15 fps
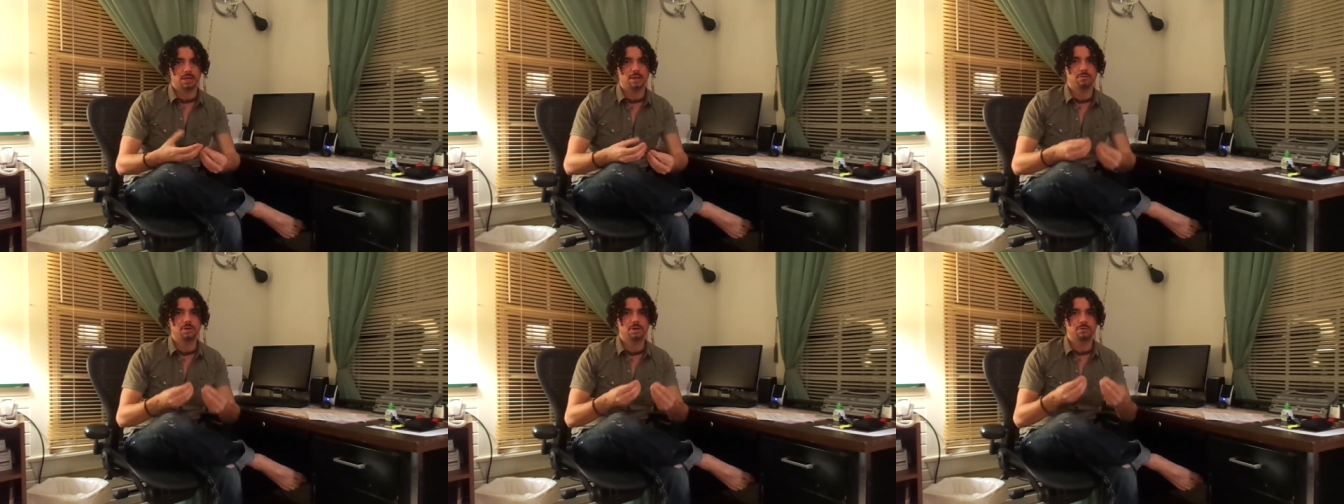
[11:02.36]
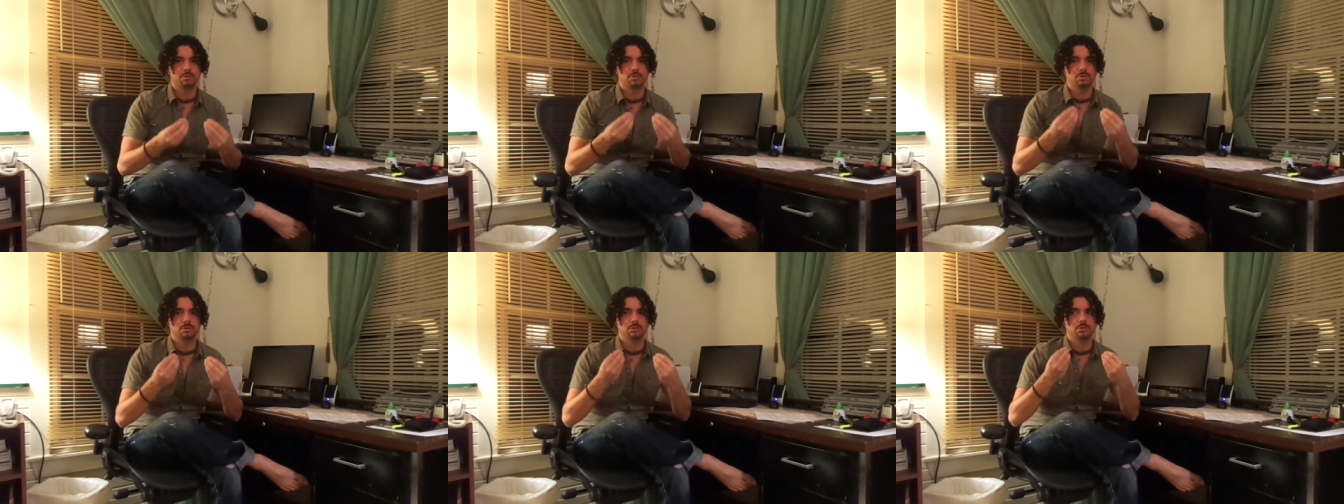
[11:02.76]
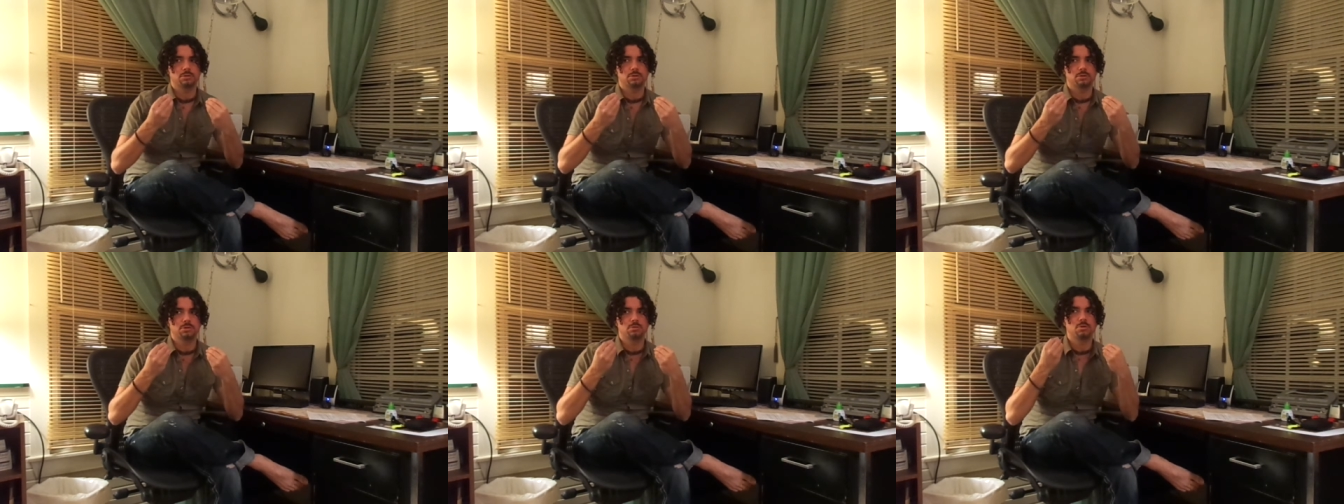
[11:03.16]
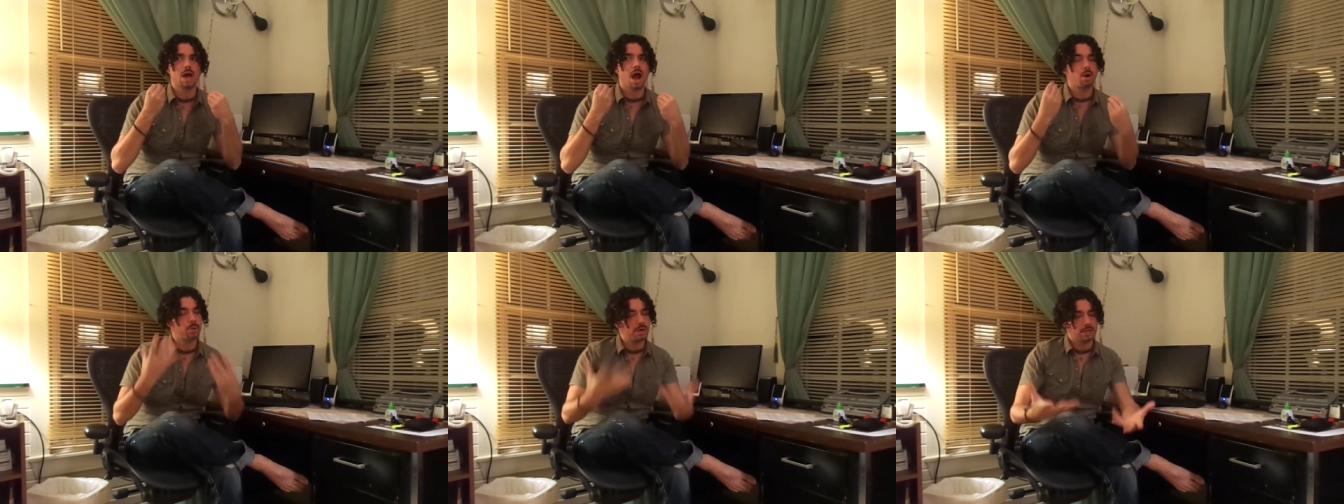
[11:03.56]
Even if you do
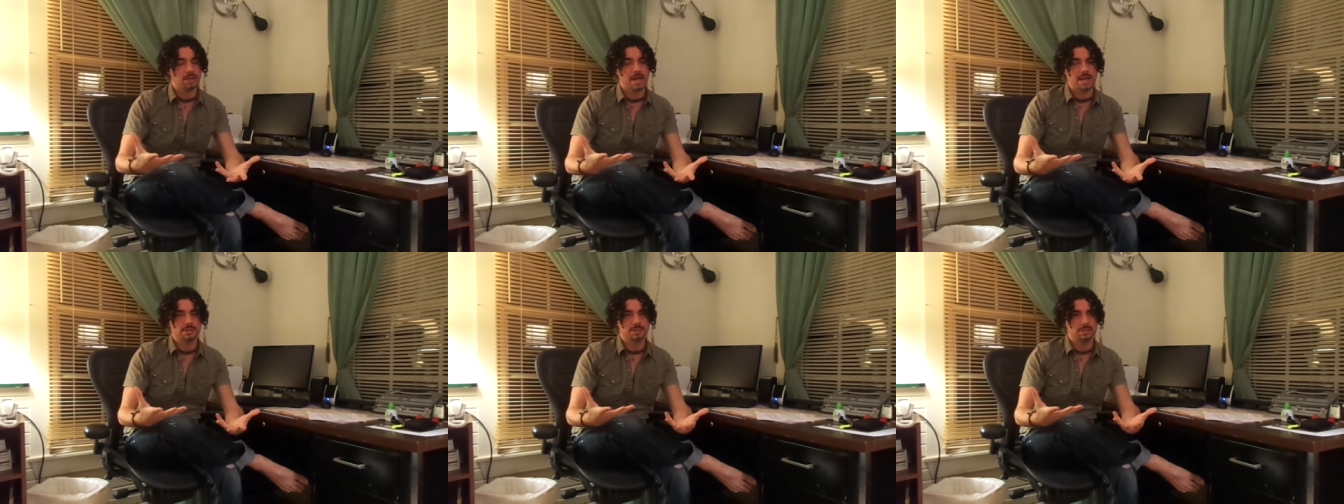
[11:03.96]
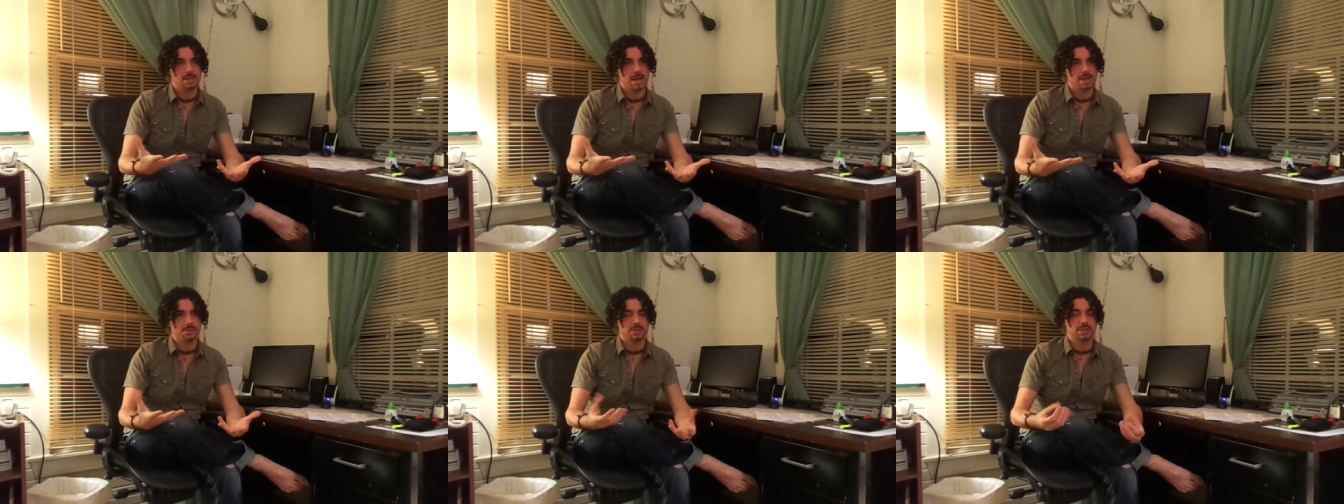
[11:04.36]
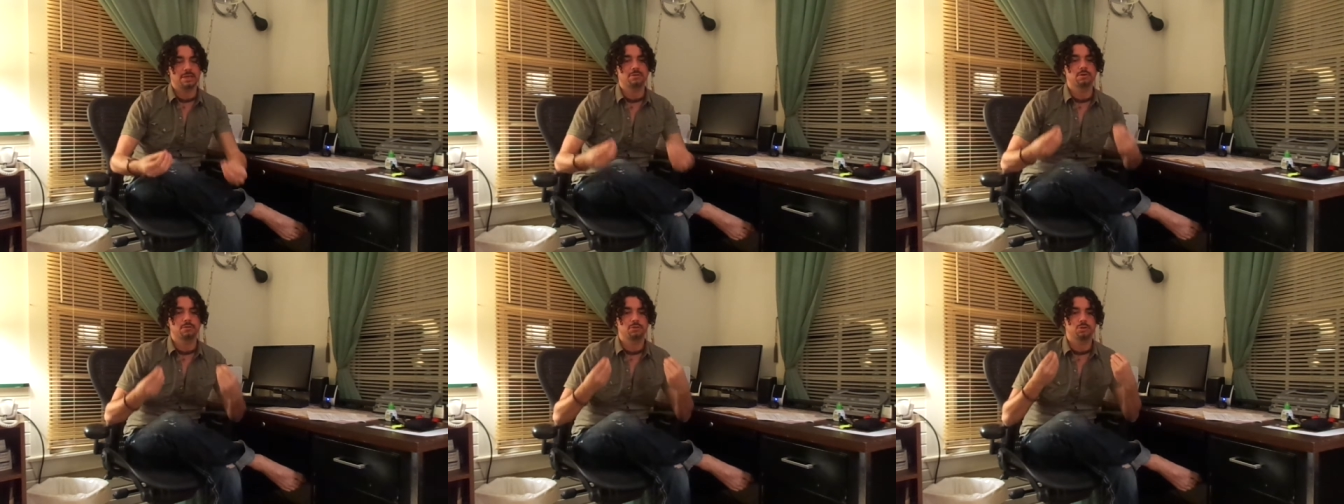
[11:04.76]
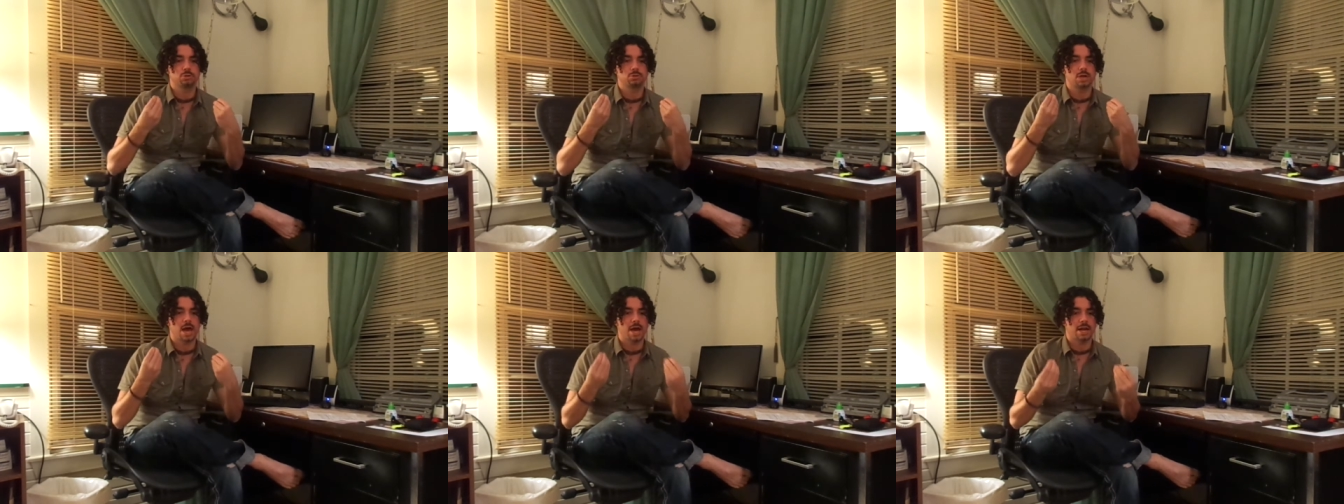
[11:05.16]
not realize it yet, and even if you
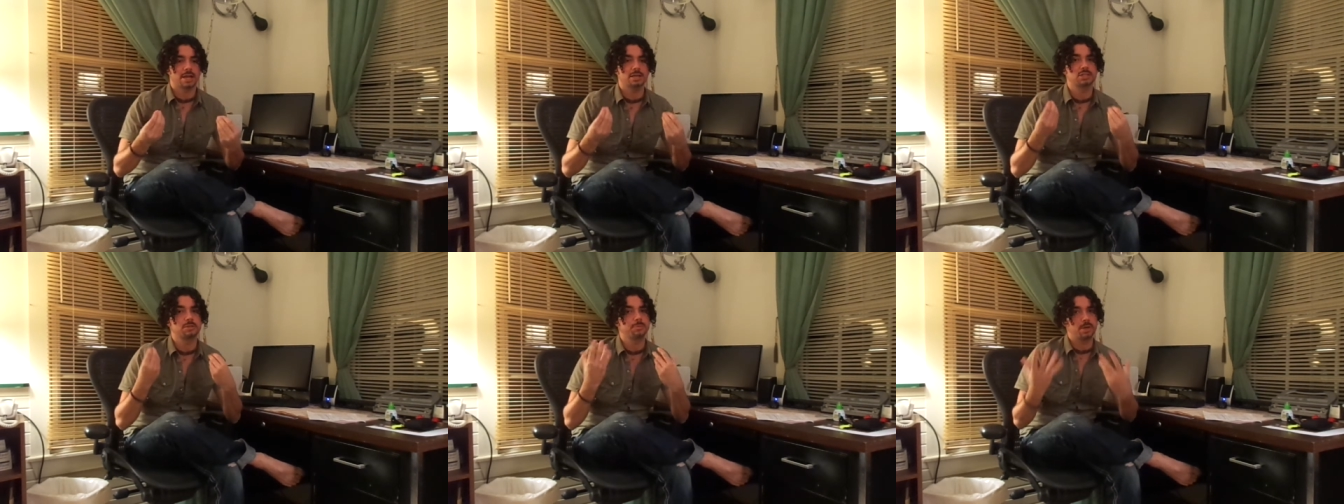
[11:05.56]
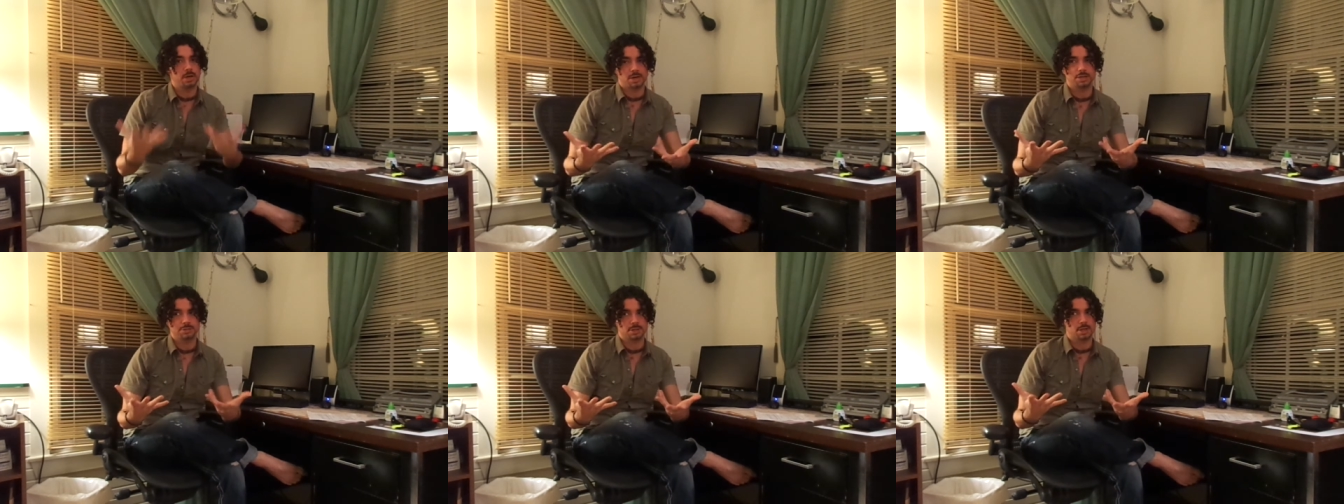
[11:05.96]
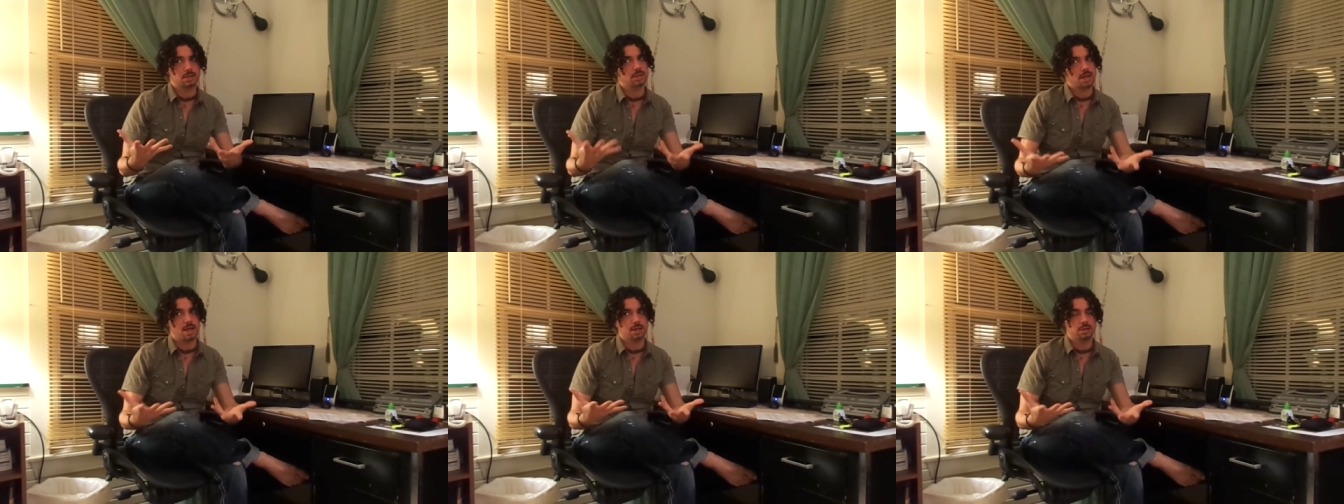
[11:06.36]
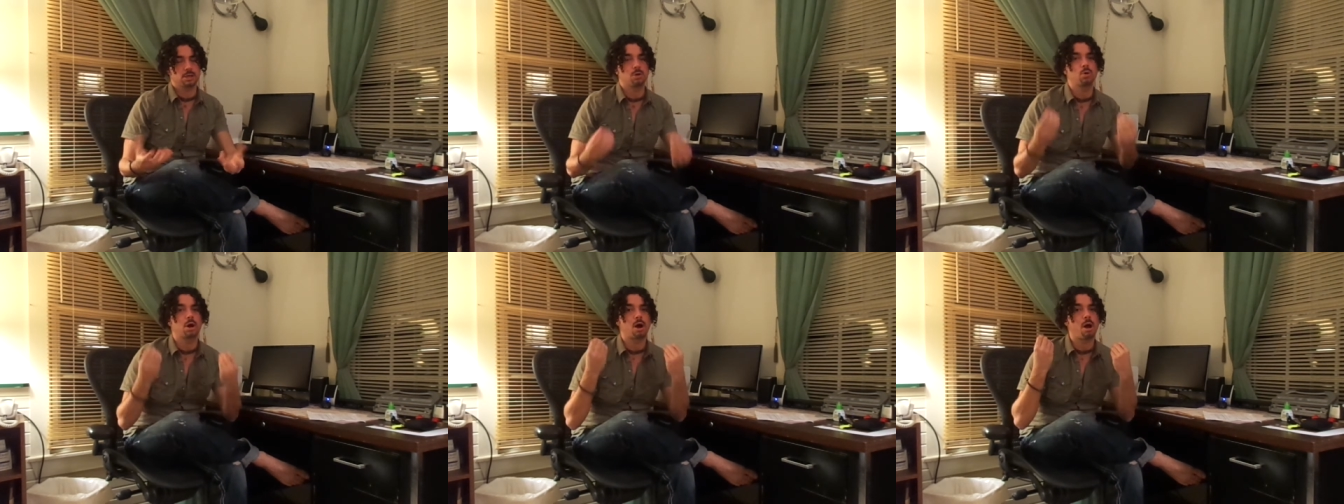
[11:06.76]
do not experience it yet,
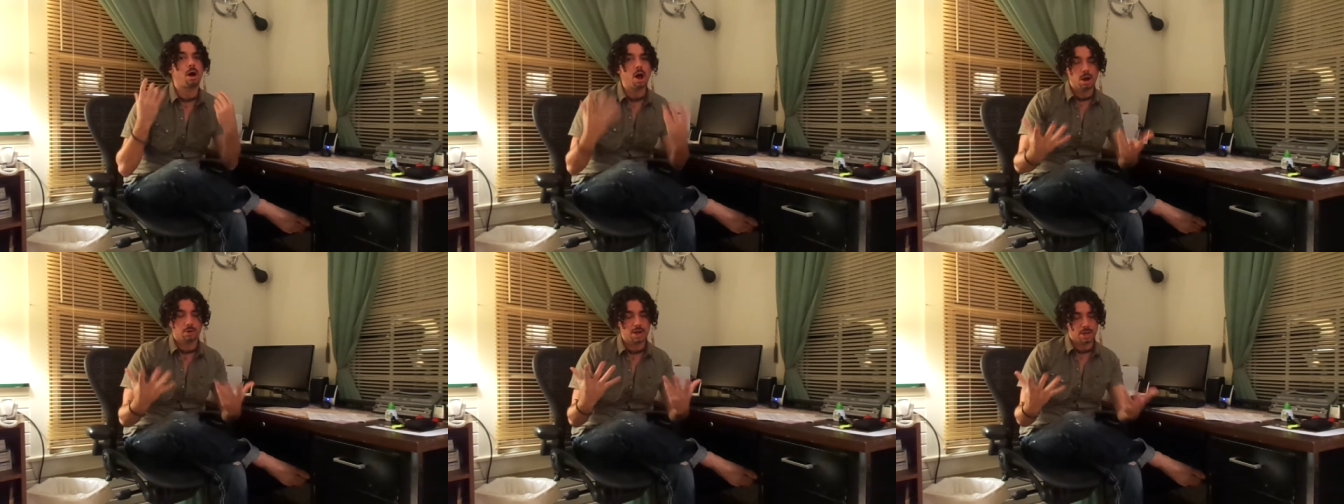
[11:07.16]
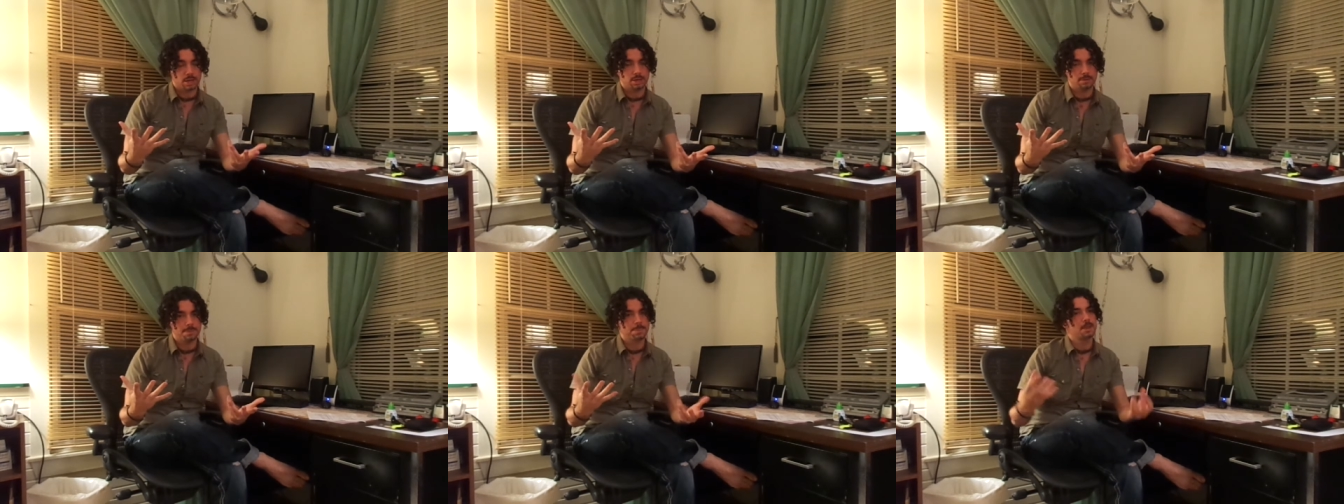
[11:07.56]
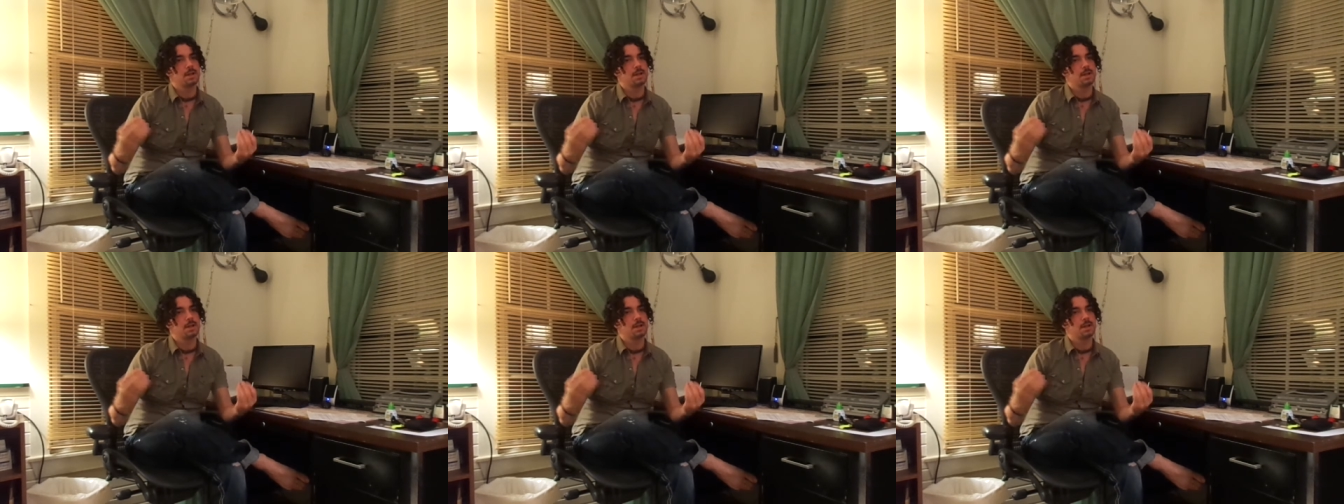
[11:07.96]
you are already